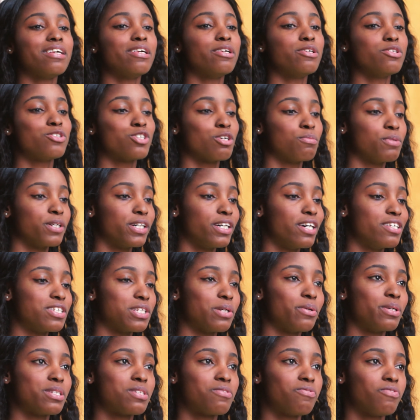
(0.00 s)
So because I
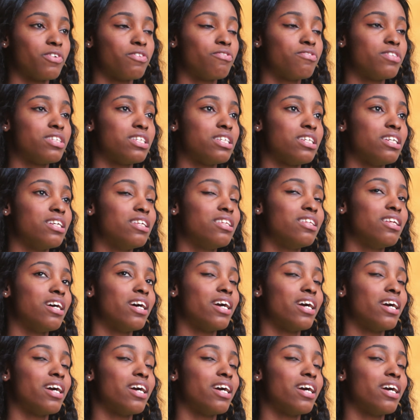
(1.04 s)
was 15, I